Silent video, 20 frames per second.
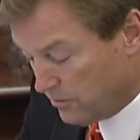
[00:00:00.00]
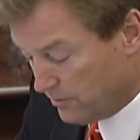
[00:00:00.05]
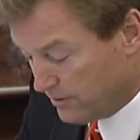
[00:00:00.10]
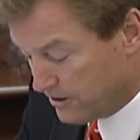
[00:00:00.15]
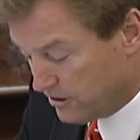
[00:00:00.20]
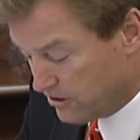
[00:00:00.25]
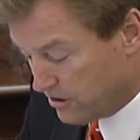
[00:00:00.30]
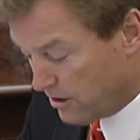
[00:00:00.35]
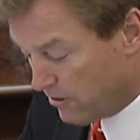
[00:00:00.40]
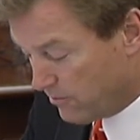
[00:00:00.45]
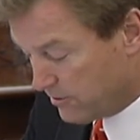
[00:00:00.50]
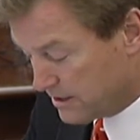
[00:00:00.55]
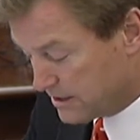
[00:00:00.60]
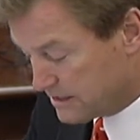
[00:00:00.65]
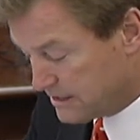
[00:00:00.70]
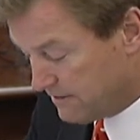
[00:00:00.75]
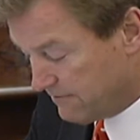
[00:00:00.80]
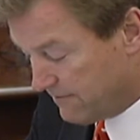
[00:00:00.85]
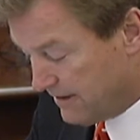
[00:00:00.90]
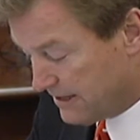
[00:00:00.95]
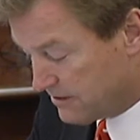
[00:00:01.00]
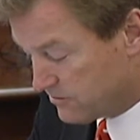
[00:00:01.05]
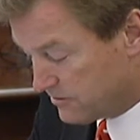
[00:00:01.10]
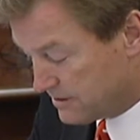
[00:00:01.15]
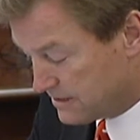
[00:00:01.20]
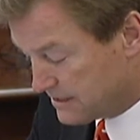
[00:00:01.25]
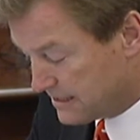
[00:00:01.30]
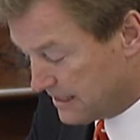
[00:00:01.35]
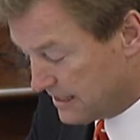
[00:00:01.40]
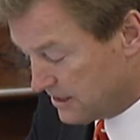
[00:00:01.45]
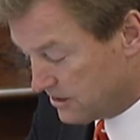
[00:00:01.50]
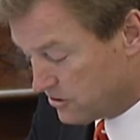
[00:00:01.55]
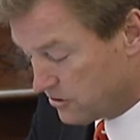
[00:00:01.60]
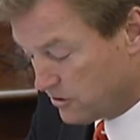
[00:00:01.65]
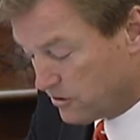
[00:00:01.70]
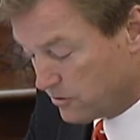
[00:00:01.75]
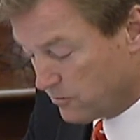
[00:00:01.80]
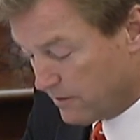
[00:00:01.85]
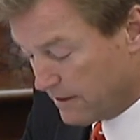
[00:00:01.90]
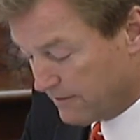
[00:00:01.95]
We do not want to see veterans getting
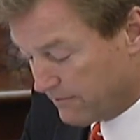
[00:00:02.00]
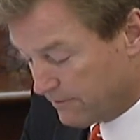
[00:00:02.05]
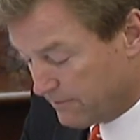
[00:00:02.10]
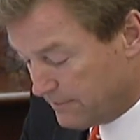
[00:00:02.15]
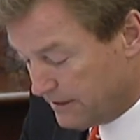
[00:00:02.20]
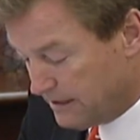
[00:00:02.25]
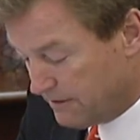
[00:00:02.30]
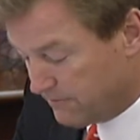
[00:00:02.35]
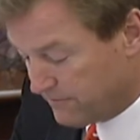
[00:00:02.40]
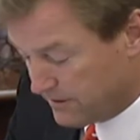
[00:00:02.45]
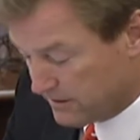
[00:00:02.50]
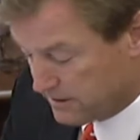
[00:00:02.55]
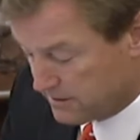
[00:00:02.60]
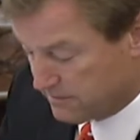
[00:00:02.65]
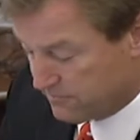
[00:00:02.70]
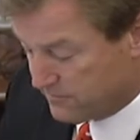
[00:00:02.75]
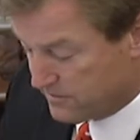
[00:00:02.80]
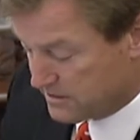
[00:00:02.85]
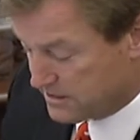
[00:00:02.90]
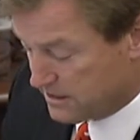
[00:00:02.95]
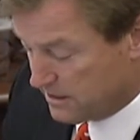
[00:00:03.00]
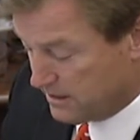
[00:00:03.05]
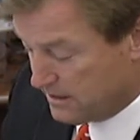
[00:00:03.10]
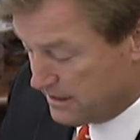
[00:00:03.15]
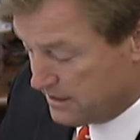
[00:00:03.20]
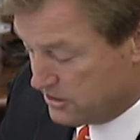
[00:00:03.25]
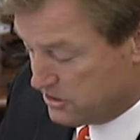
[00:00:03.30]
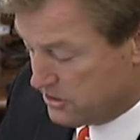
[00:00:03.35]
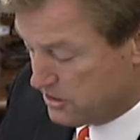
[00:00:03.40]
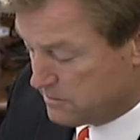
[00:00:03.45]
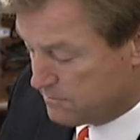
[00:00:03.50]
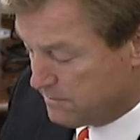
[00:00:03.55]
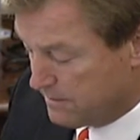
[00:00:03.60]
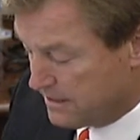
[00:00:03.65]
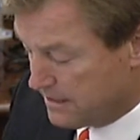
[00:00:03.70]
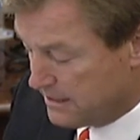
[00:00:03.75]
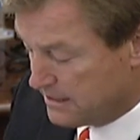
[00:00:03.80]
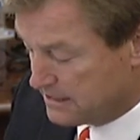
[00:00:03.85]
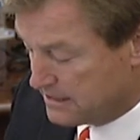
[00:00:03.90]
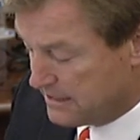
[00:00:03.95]
turned away from any facility just
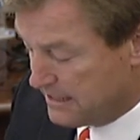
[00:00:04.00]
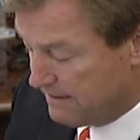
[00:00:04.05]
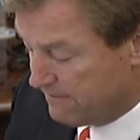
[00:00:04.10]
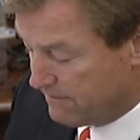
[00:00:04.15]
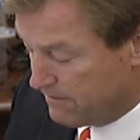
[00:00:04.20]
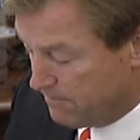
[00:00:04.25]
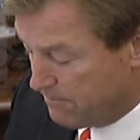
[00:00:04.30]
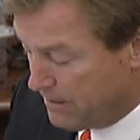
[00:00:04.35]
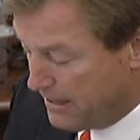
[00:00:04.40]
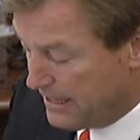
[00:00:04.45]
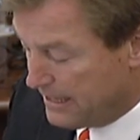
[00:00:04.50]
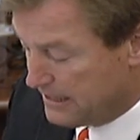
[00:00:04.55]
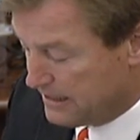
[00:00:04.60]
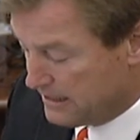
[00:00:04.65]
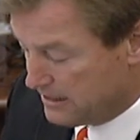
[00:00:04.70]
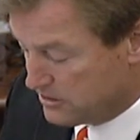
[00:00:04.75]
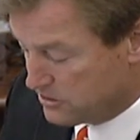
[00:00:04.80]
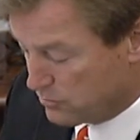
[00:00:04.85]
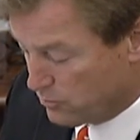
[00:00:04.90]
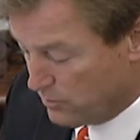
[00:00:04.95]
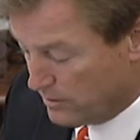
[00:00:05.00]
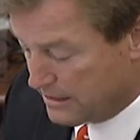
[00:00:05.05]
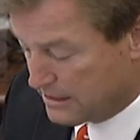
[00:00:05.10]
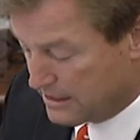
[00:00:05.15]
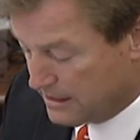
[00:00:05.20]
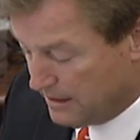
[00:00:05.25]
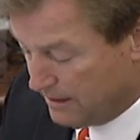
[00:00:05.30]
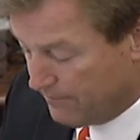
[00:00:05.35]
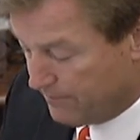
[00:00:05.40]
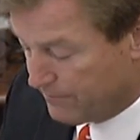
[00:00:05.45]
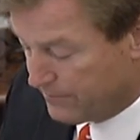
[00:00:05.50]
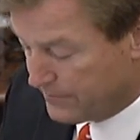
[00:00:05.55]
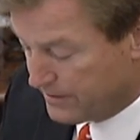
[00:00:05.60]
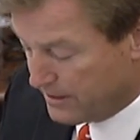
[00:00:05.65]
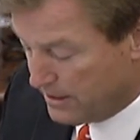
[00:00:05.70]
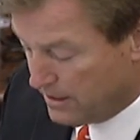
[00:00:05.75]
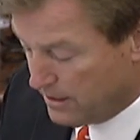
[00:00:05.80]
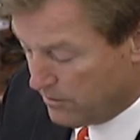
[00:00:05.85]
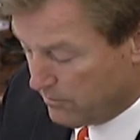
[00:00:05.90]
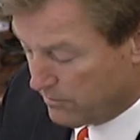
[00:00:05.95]
because they have dependents with them.
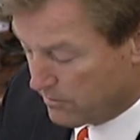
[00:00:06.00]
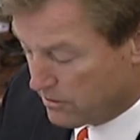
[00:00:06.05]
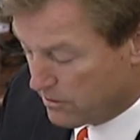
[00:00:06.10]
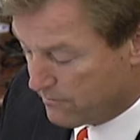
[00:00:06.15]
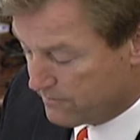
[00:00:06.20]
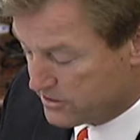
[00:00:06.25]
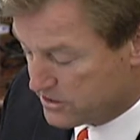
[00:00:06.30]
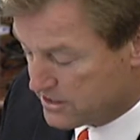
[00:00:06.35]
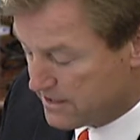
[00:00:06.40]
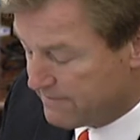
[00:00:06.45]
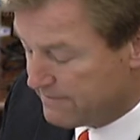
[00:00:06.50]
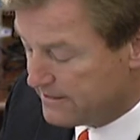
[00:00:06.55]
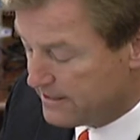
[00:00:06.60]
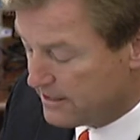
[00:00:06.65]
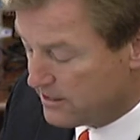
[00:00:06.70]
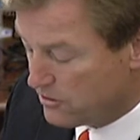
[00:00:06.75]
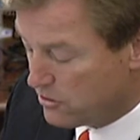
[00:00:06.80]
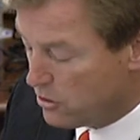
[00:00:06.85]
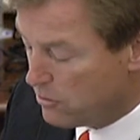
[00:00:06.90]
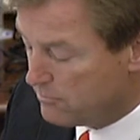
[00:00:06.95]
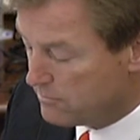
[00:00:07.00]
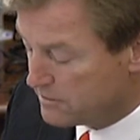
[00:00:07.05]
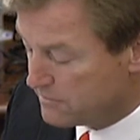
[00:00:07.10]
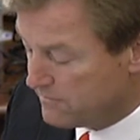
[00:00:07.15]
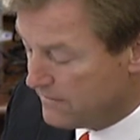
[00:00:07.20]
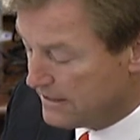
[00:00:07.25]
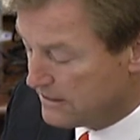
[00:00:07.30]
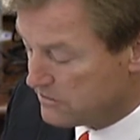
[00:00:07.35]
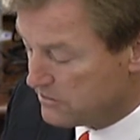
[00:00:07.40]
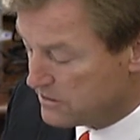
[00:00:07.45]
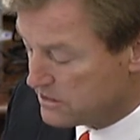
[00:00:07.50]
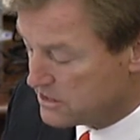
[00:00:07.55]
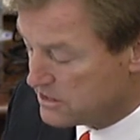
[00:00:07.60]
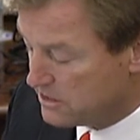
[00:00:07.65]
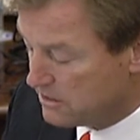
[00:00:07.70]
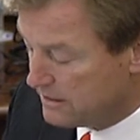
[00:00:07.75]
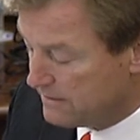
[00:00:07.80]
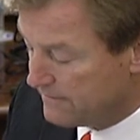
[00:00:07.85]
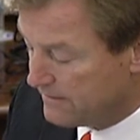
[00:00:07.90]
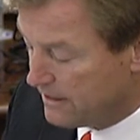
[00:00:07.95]
With over 700 homeless veterans
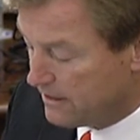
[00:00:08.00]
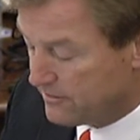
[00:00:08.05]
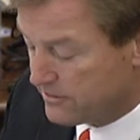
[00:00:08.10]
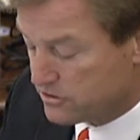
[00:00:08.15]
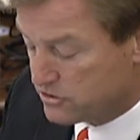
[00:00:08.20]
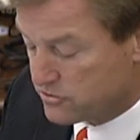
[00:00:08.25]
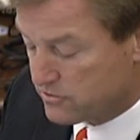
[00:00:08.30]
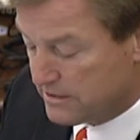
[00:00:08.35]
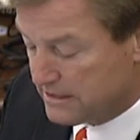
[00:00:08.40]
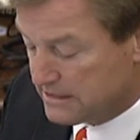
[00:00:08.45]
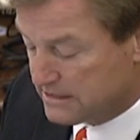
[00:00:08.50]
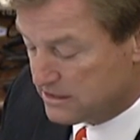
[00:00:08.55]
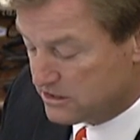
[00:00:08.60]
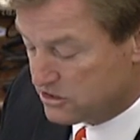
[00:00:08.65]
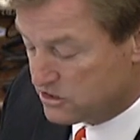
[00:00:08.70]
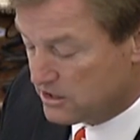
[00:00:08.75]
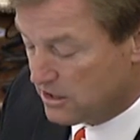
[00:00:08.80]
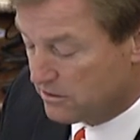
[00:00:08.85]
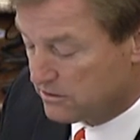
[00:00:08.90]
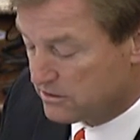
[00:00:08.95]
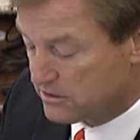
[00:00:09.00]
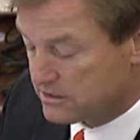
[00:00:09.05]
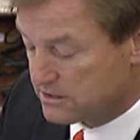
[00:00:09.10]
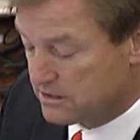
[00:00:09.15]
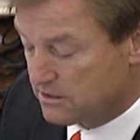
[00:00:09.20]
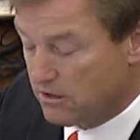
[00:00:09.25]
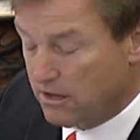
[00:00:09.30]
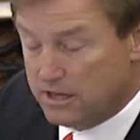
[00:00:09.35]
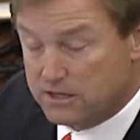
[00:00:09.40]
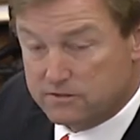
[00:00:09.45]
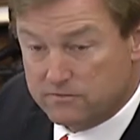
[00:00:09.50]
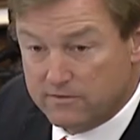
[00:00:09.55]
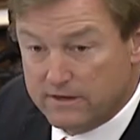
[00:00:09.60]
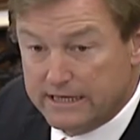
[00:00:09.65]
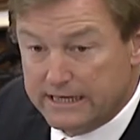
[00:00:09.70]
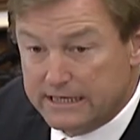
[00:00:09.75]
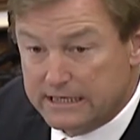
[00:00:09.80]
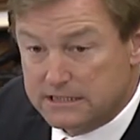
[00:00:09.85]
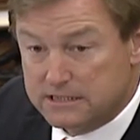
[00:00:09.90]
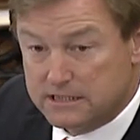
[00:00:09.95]
still living on the streets and shelters in Las
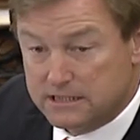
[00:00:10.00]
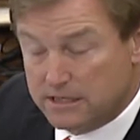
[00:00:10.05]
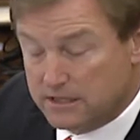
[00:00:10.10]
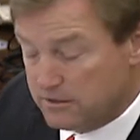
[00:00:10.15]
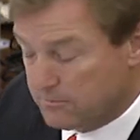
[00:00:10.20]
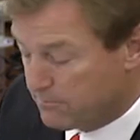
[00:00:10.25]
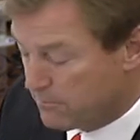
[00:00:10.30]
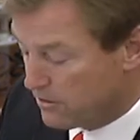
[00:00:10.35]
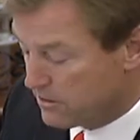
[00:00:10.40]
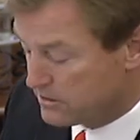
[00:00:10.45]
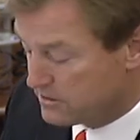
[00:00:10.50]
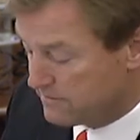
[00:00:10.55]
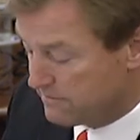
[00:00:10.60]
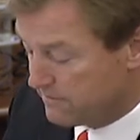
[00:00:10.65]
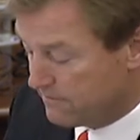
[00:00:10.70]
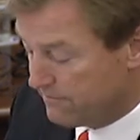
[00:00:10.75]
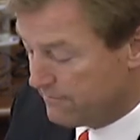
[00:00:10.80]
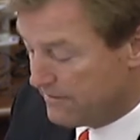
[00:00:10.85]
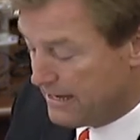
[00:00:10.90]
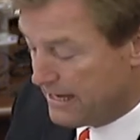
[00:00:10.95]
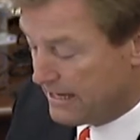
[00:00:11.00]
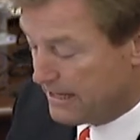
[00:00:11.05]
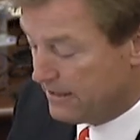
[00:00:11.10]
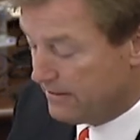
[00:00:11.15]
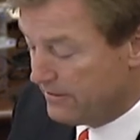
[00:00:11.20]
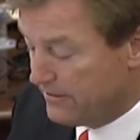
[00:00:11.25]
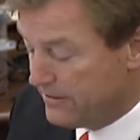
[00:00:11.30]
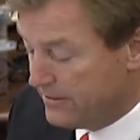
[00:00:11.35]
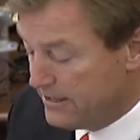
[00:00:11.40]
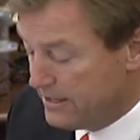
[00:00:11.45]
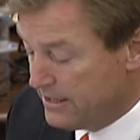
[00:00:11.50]
Vegas and other parts of Nevada,